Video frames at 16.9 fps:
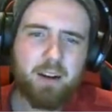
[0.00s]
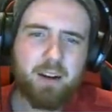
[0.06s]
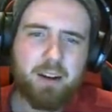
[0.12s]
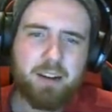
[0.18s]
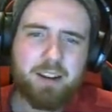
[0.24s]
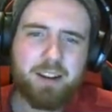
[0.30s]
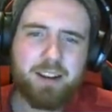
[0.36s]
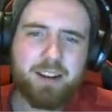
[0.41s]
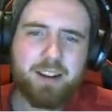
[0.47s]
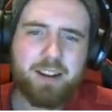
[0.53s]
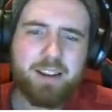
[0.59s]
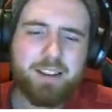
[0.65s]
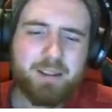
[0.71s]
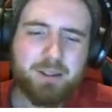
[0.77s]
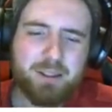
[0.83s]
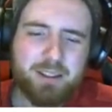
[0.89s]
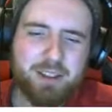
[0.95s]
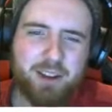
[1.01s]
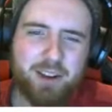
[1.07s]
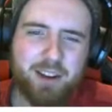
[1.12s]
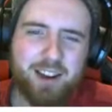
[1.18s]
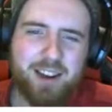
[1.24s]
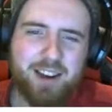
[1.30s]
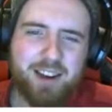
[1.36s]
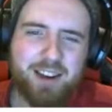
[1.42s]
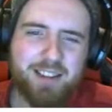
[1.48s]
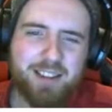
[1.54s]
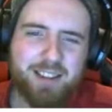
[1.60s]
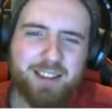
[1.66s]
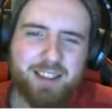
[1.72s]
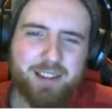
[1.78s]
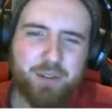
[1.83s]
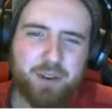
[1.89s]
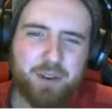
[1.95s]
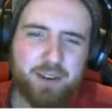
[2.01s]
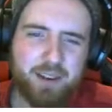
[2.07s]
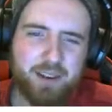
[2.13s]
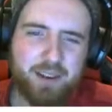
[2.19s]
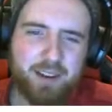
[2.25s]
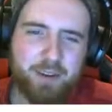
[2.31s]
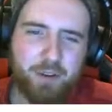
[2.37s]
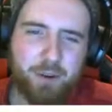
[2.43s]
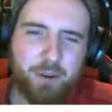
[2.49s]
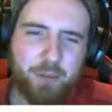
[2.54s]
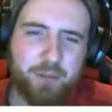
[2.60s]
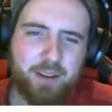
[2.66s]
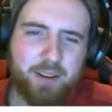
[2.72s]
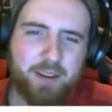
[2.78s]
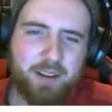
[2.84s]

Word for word: I thought that was a lot less satisfying than I had hoped.